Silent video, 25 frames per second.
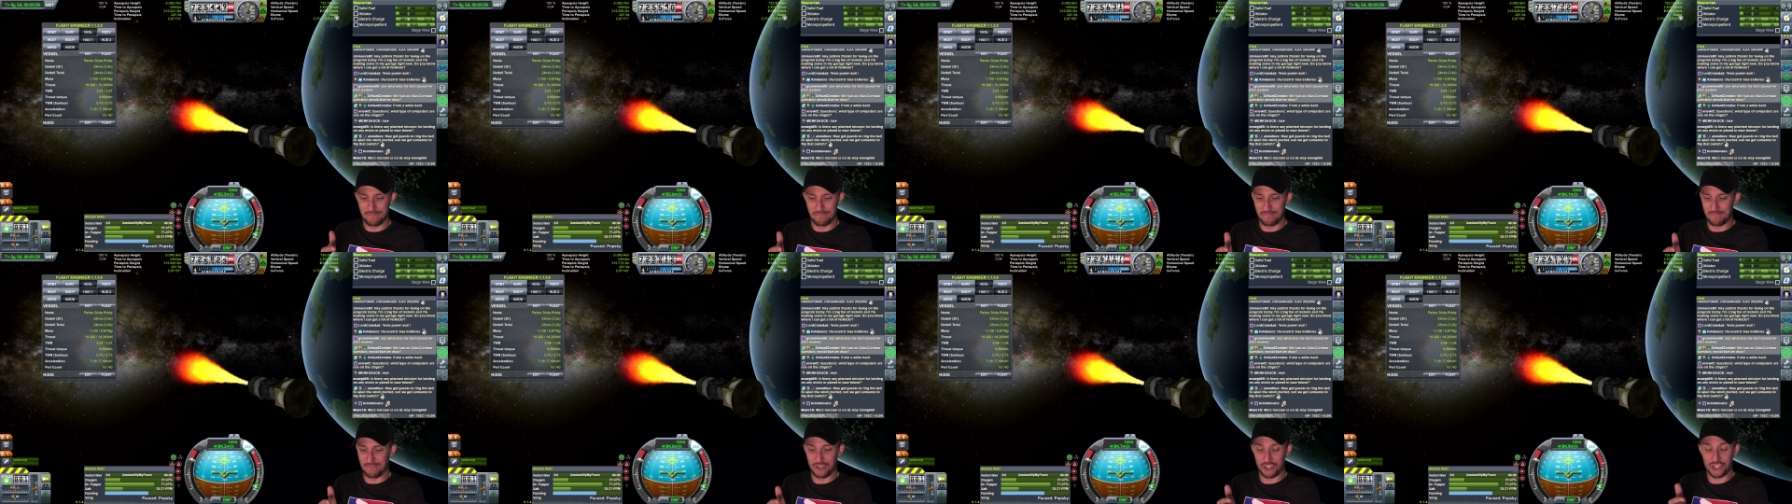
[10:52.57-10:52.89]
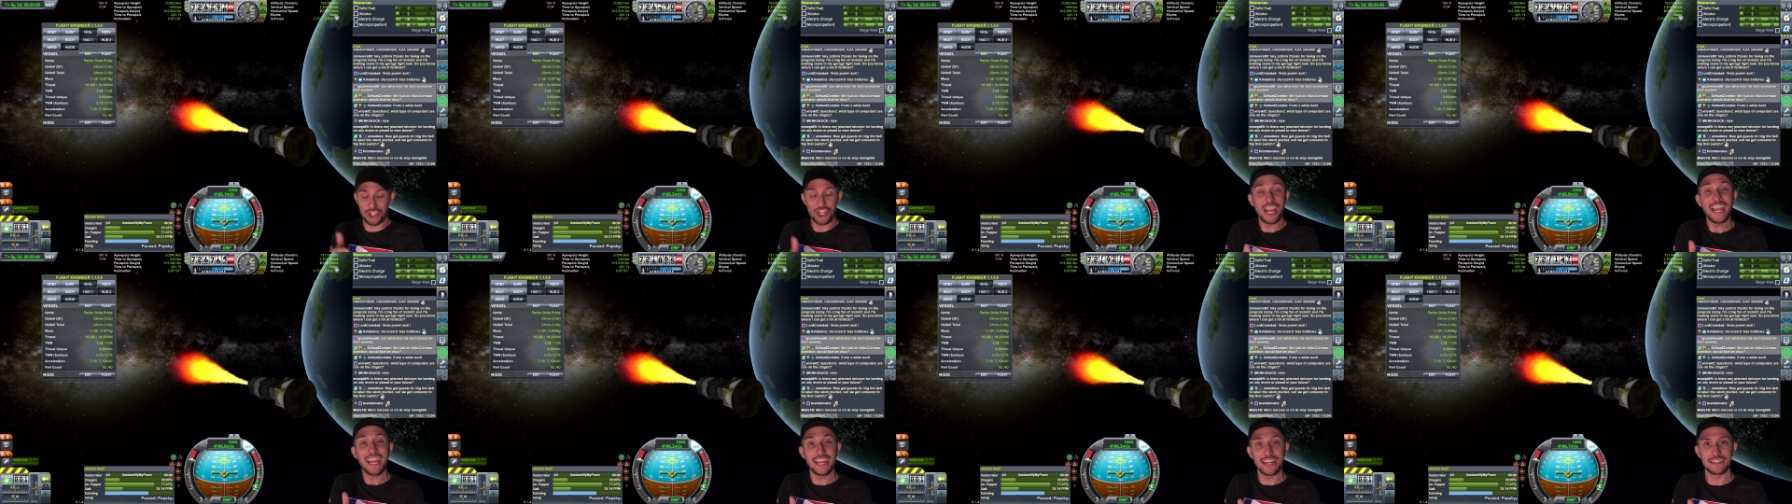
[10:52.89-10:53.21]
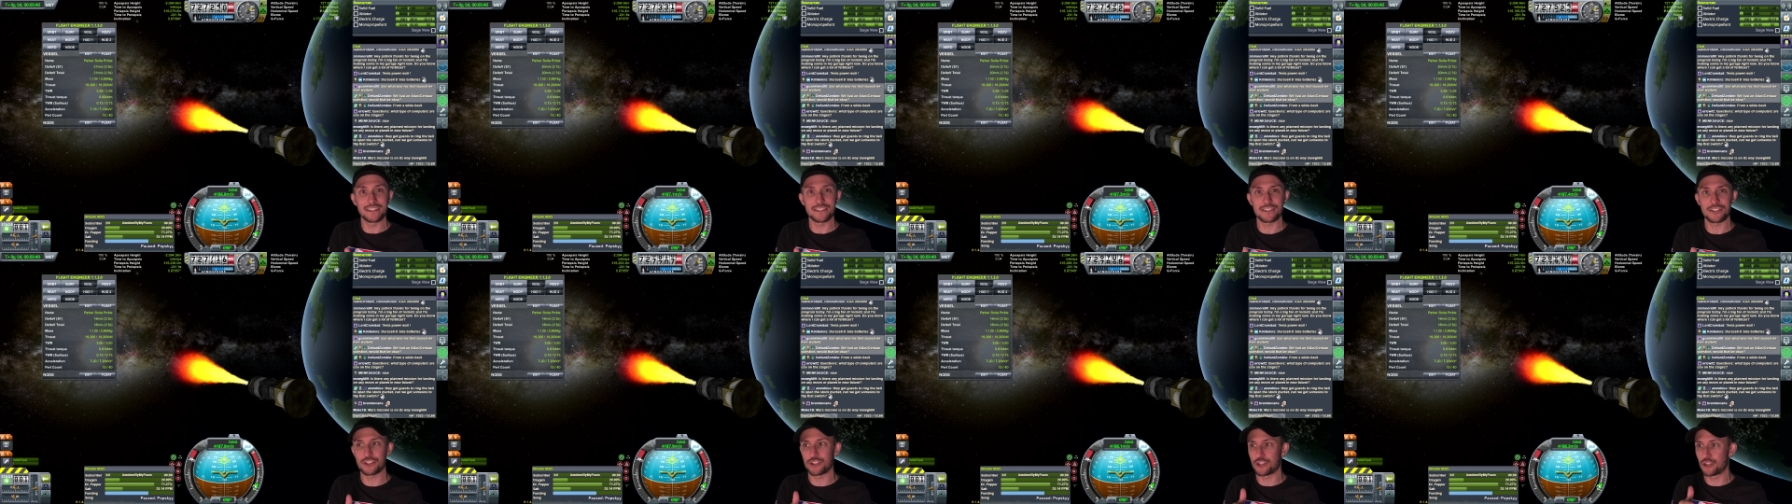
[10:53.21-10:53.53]

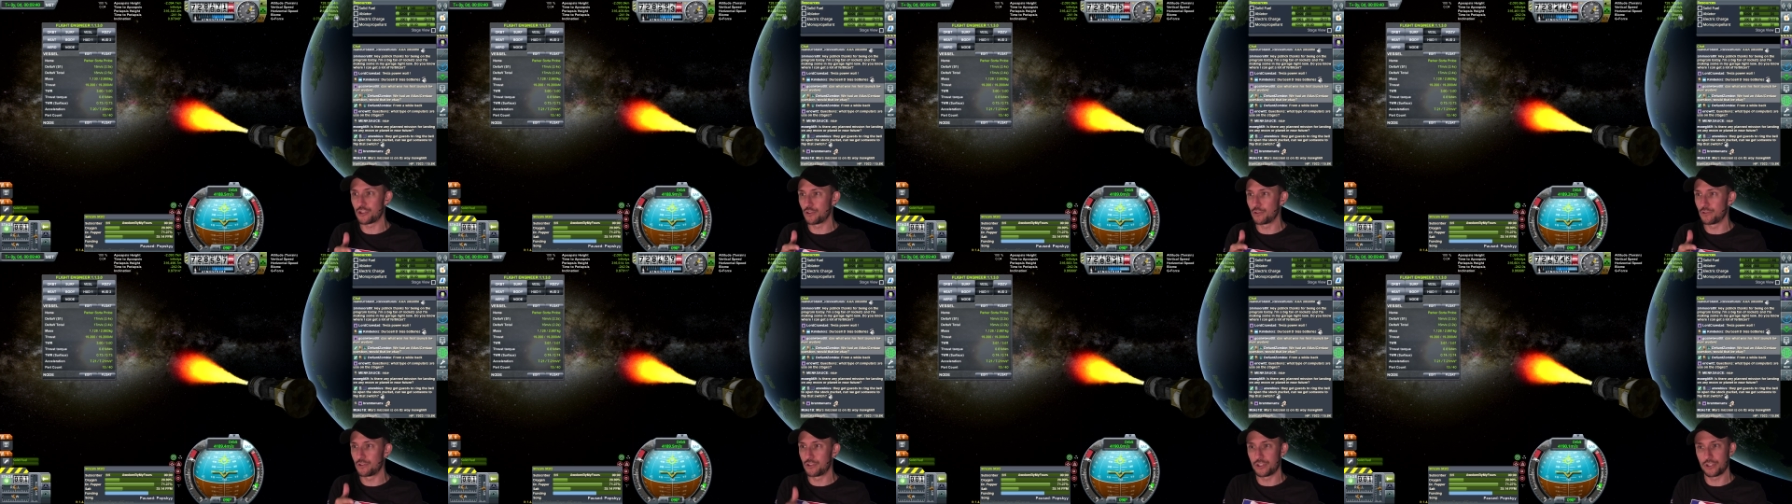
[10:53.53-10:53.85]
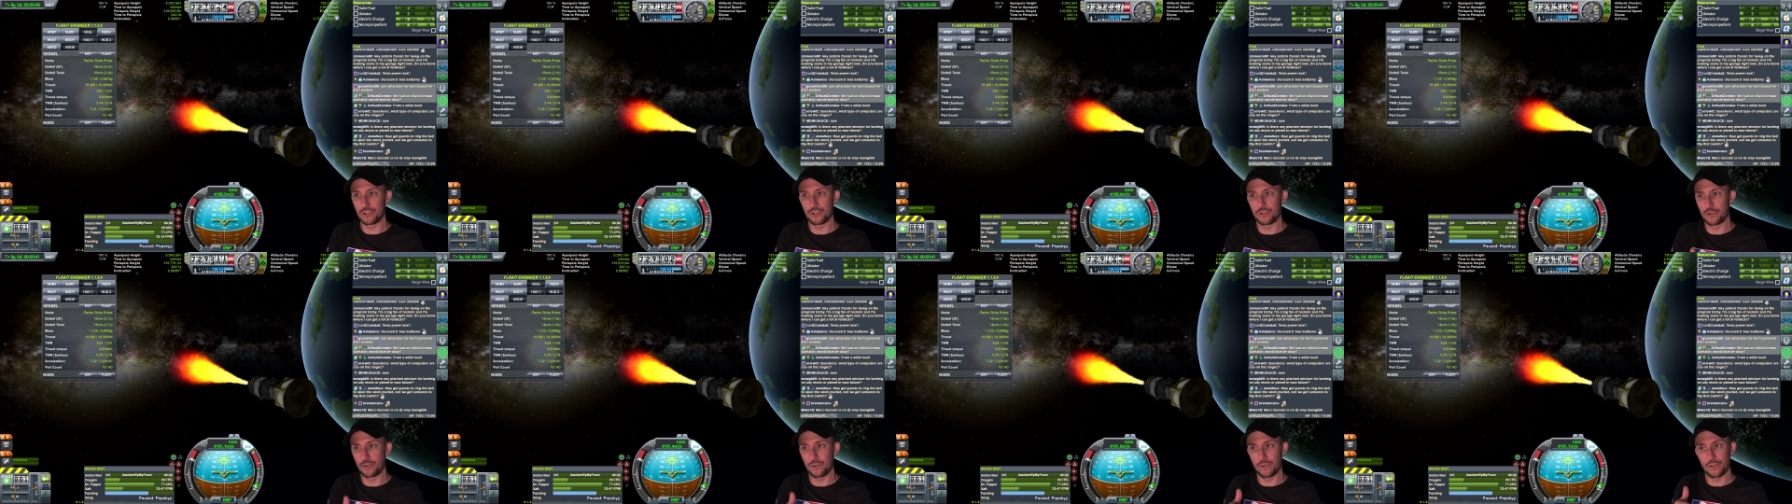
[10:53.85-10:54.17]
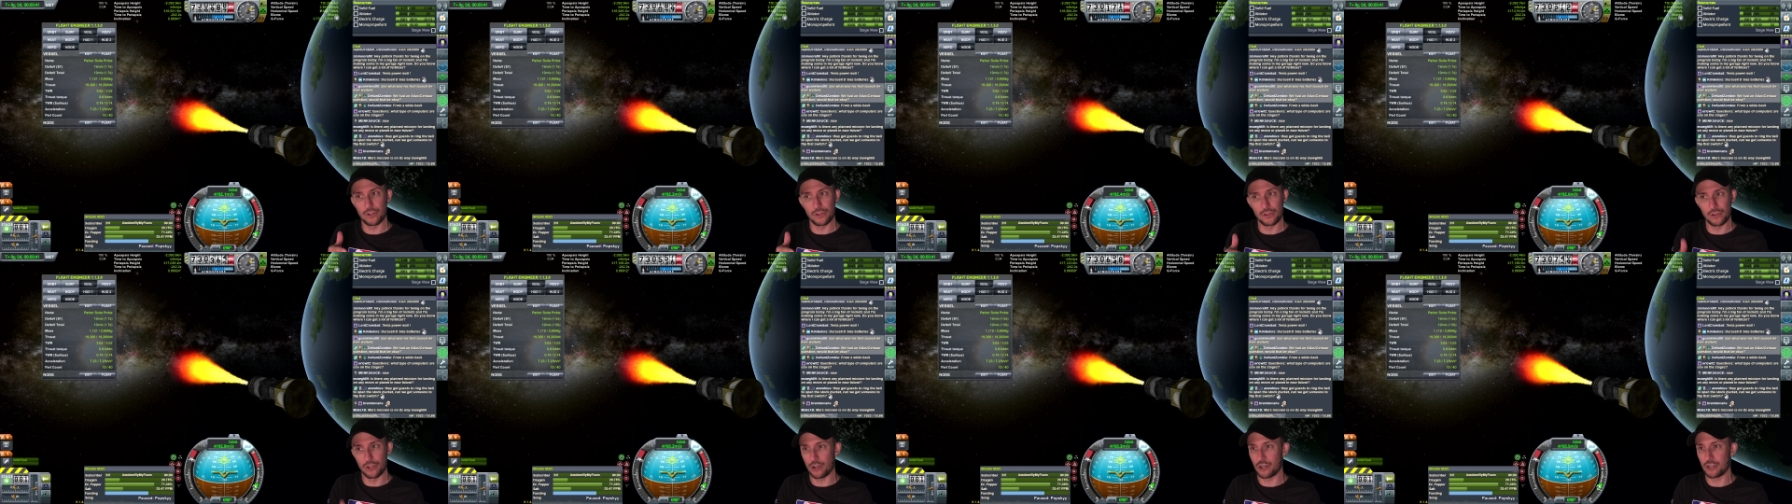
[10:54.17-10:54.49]
chance to do
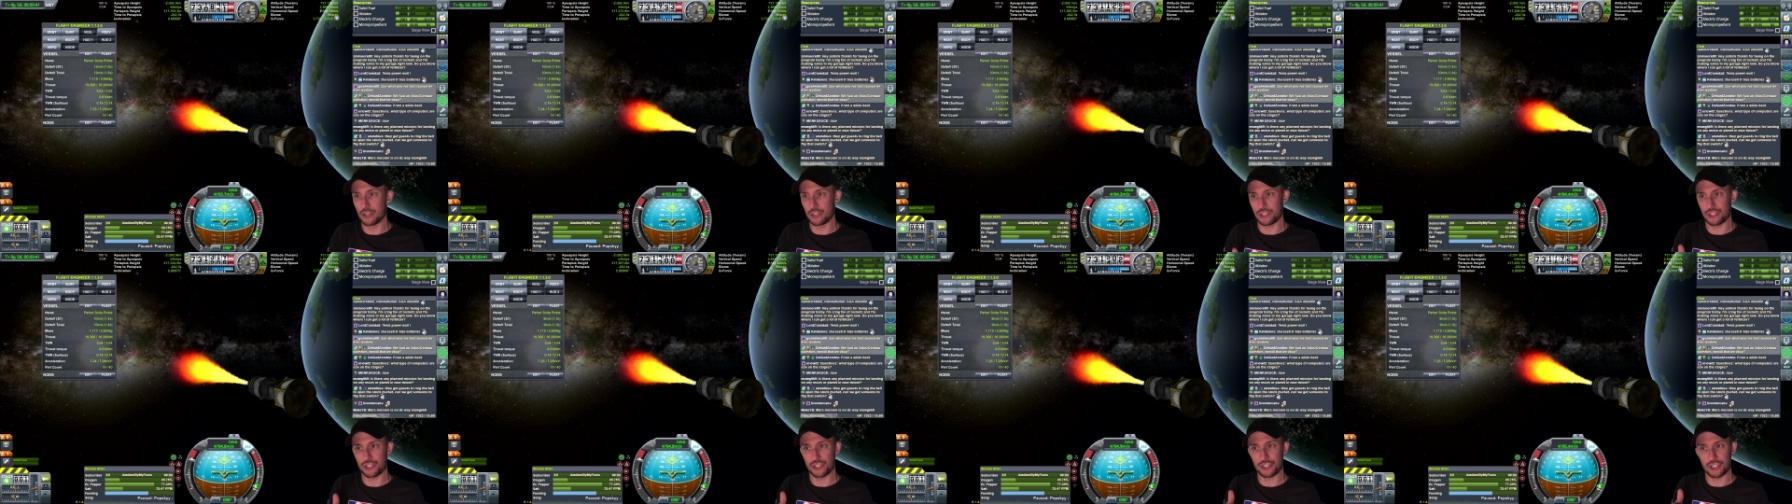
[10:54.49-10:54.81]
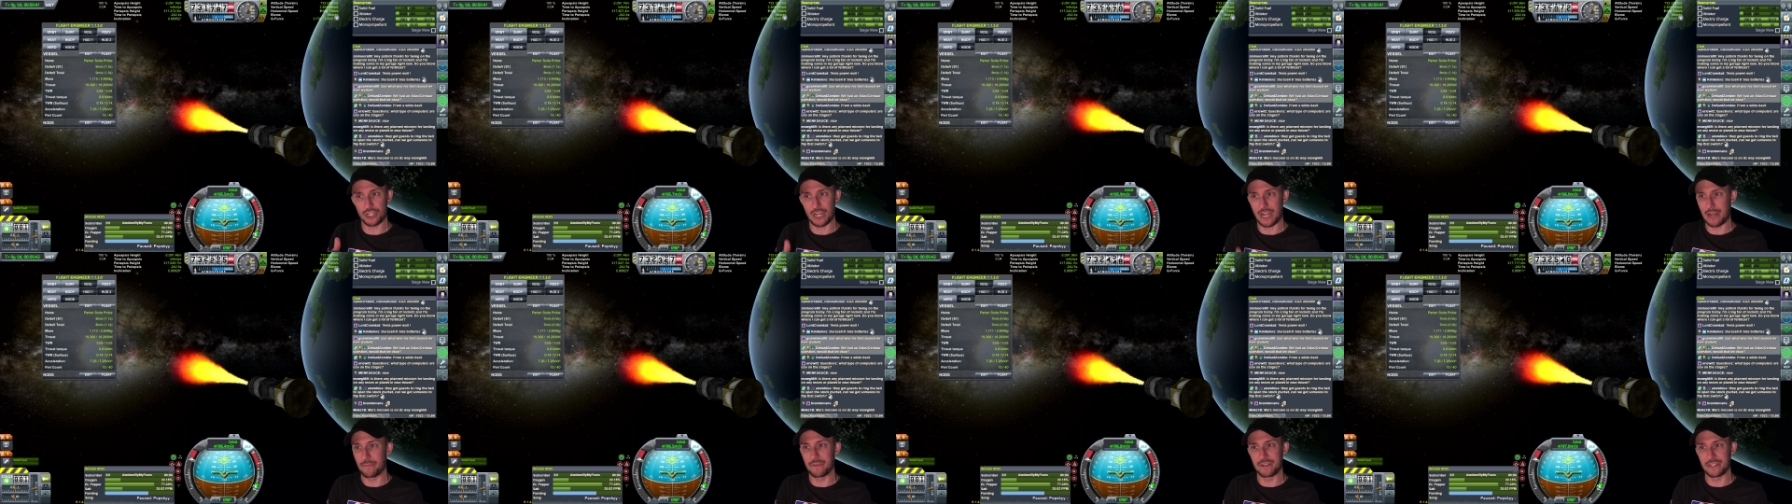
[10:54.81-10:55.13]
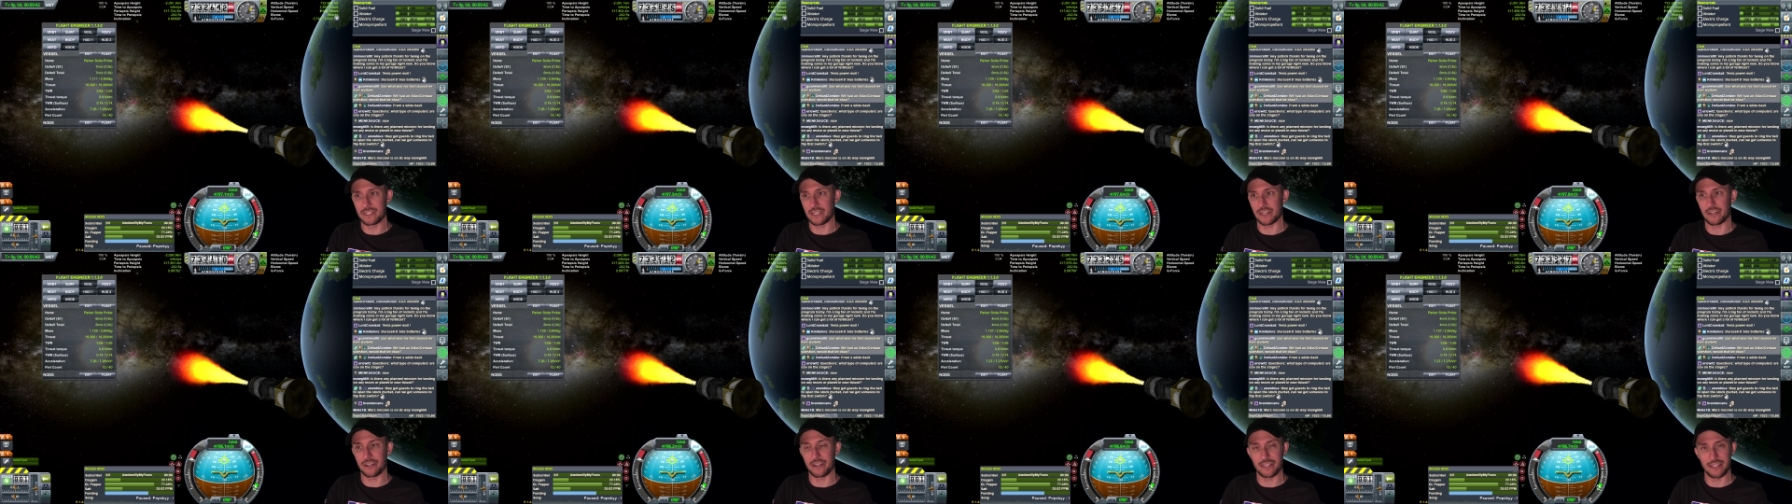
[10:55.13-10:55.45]
the launch
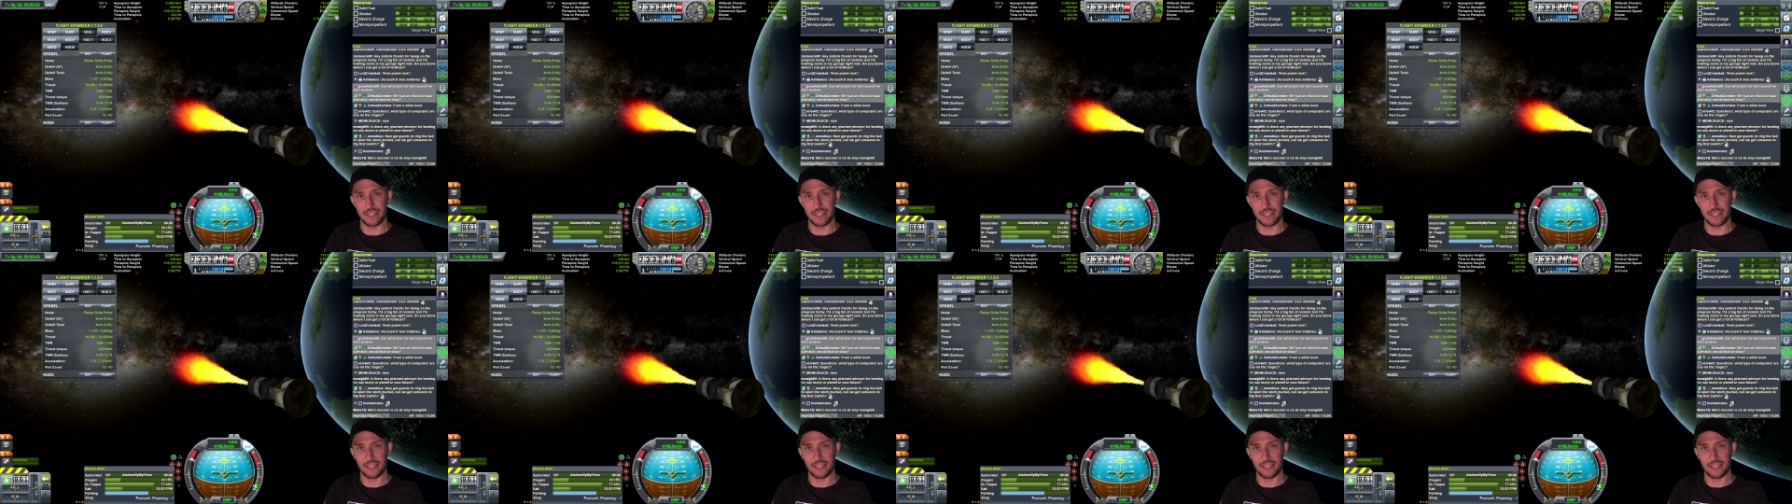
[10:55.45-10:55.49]
commentary,